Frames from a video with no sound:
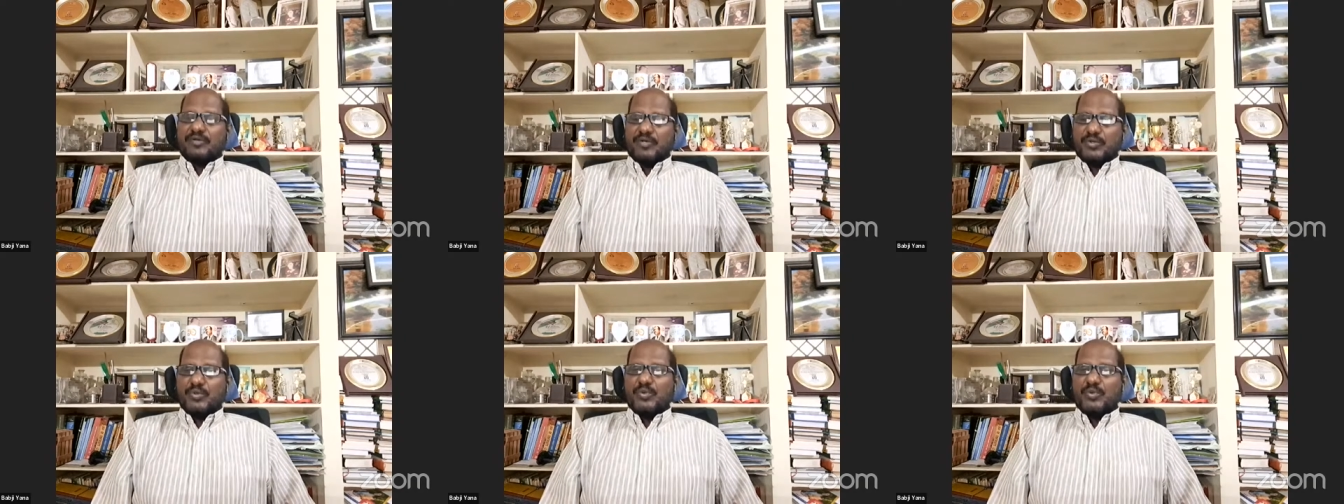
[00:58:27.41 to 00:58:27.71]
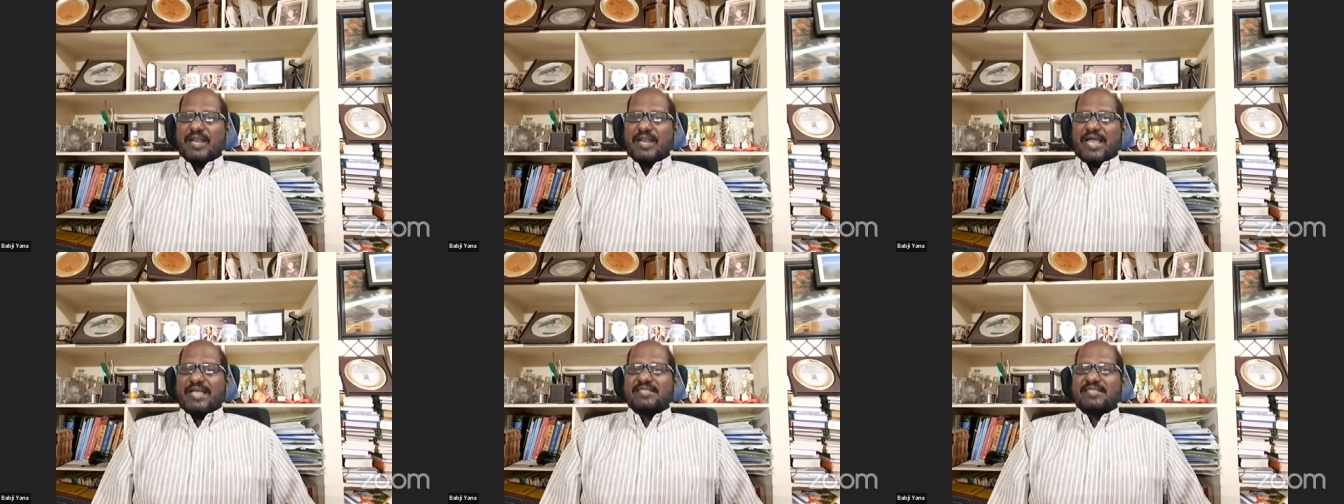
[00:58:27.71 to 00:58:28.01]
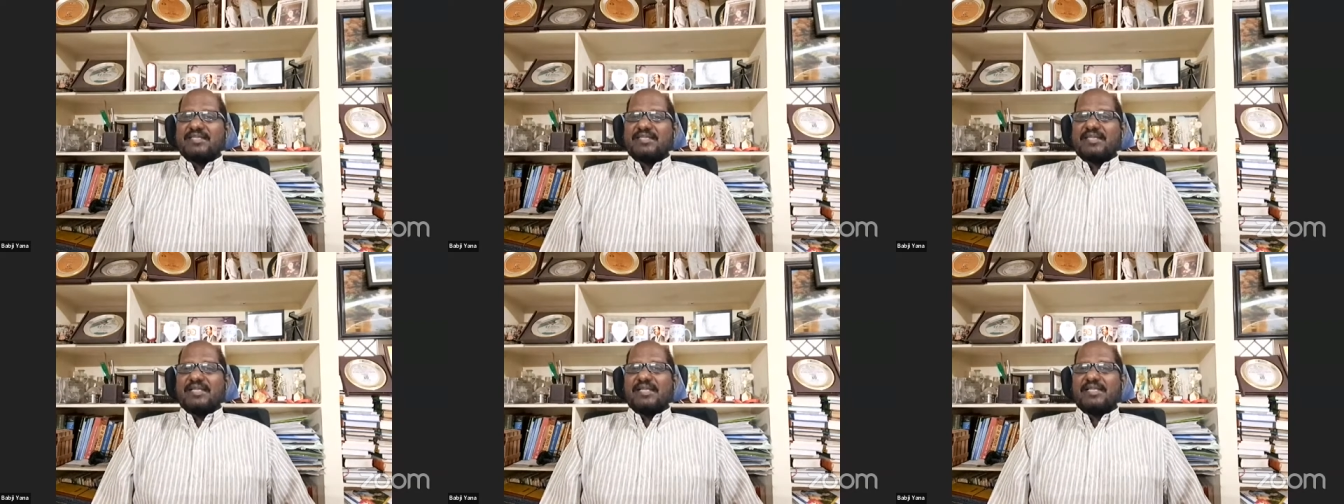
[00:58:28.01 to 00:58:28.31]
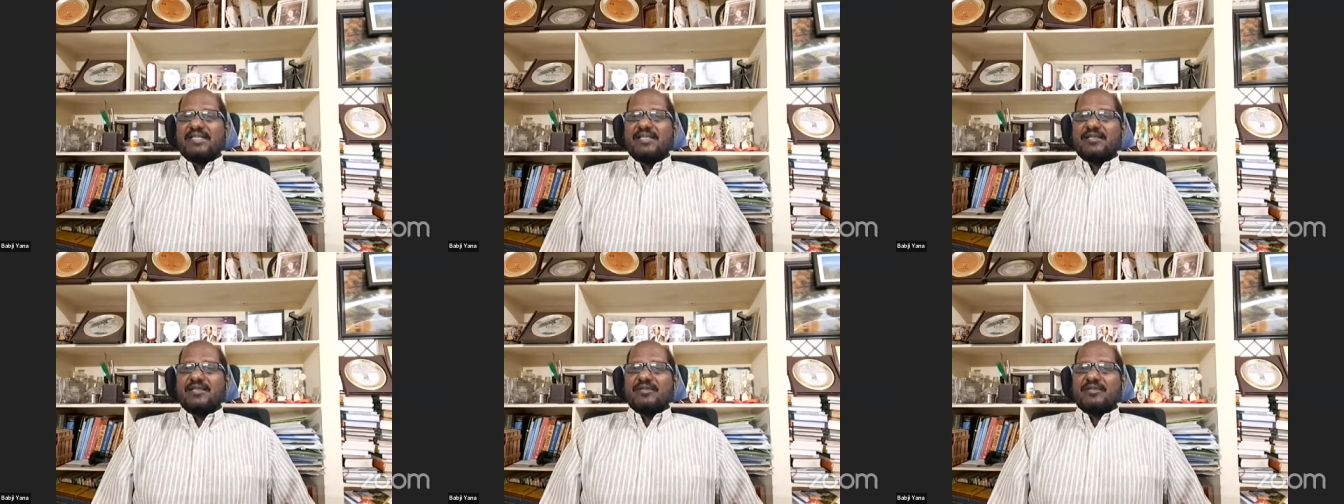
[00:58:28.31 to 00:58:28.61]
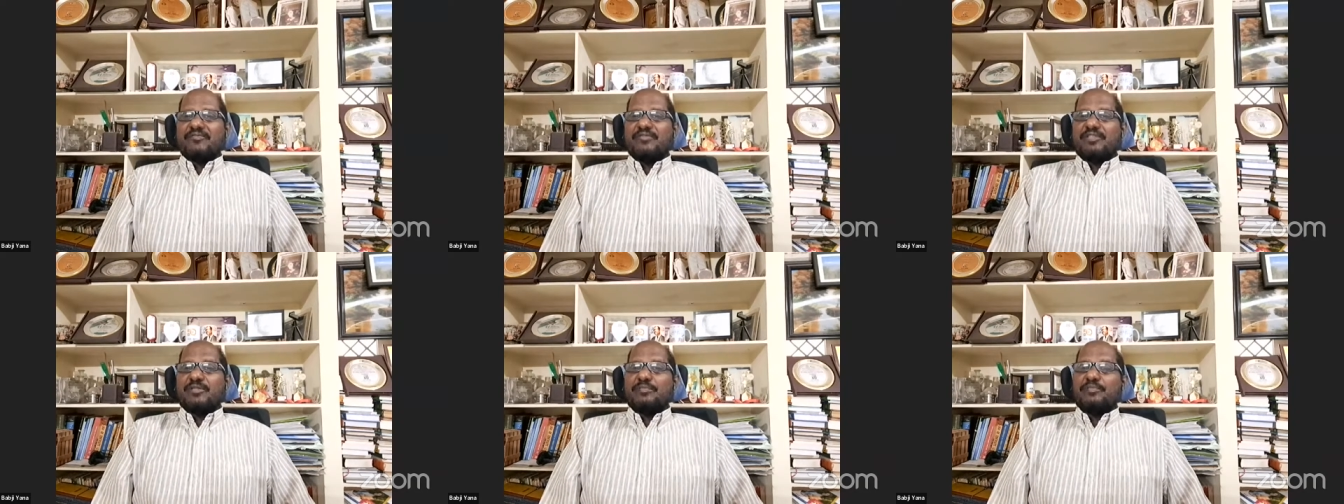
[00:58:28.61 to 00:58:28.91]
do liaising
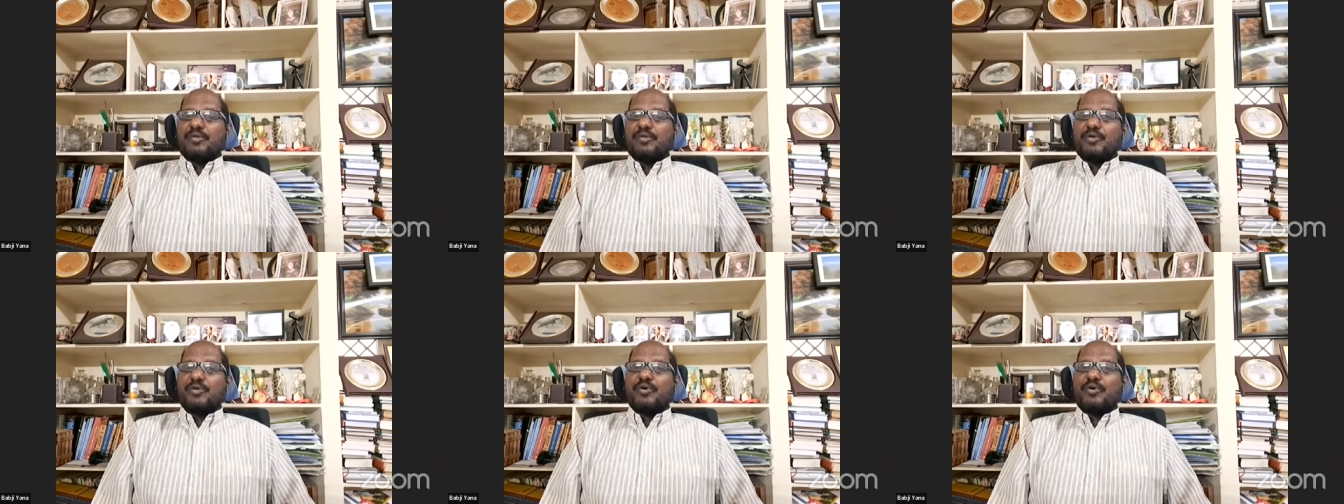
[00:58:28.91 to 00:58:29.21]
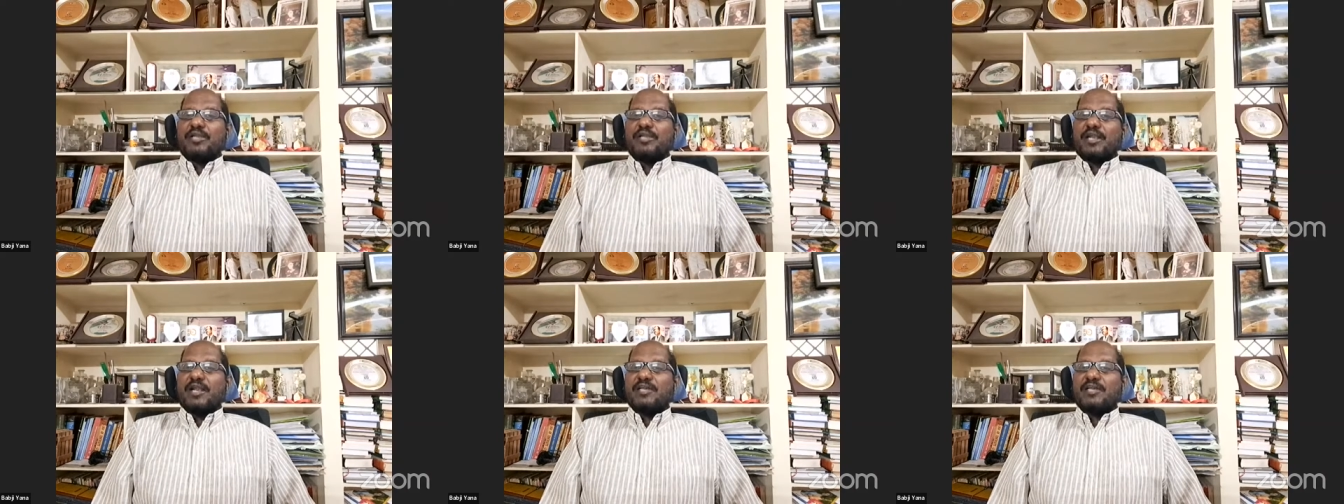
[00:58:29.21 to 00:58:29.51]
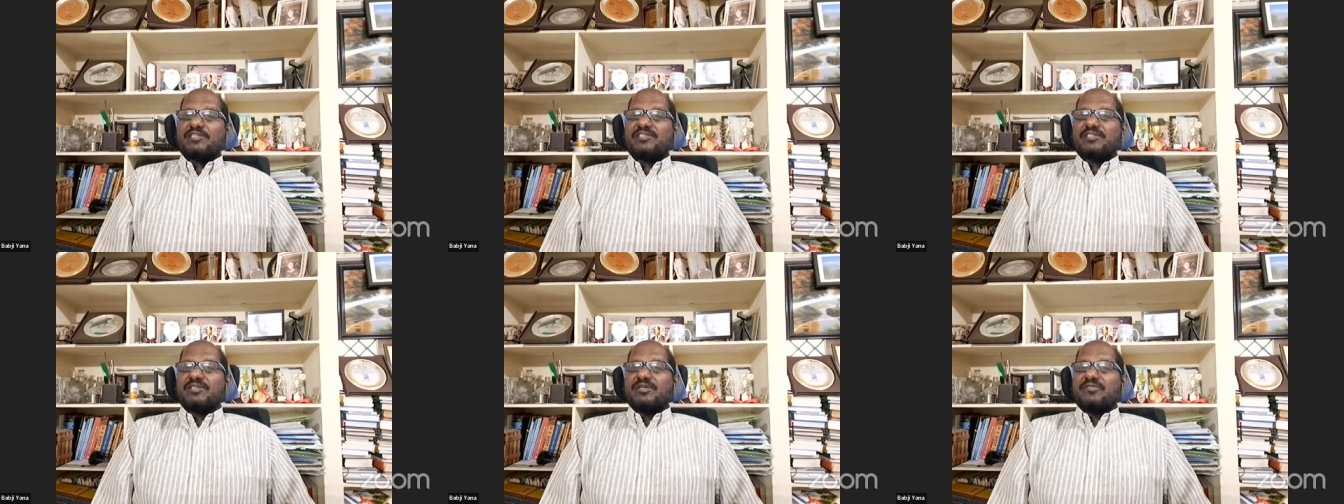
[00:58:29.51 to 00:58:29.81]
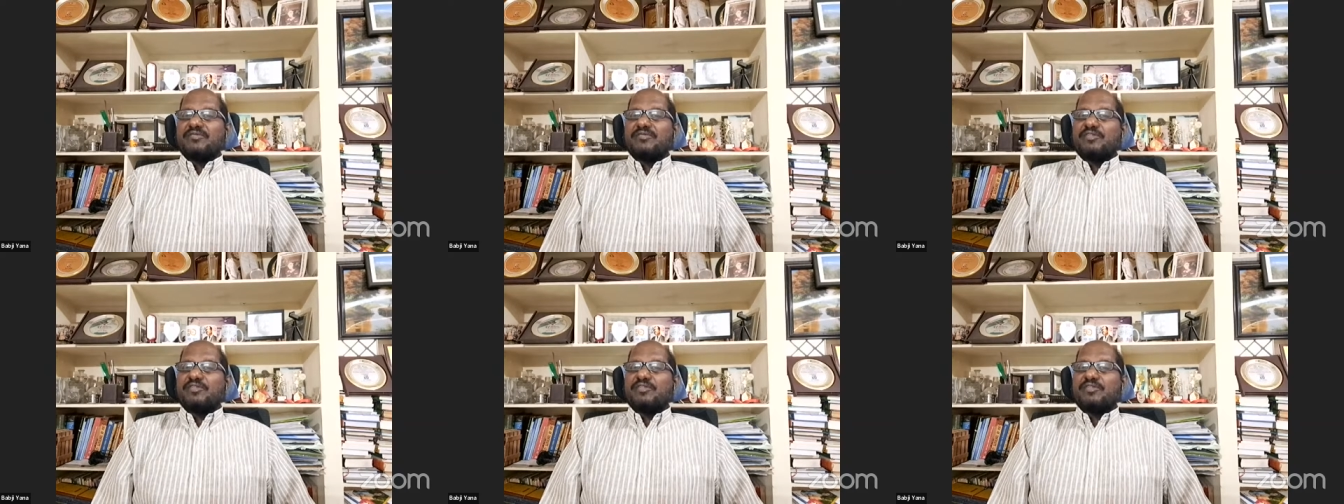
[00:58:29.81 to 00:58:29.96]
with bureaucrats,